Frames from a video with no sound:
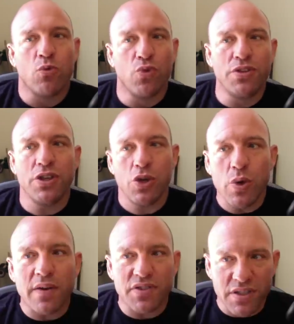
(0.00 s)
Would the
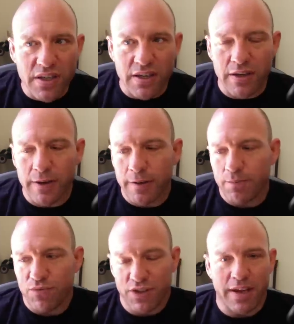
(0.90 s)
UFC
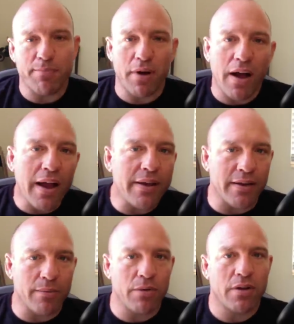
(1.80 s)
get behind
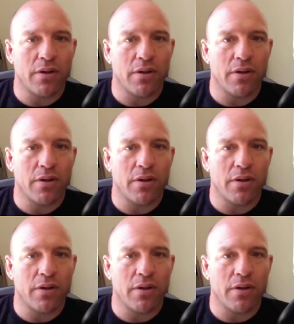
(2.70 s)
him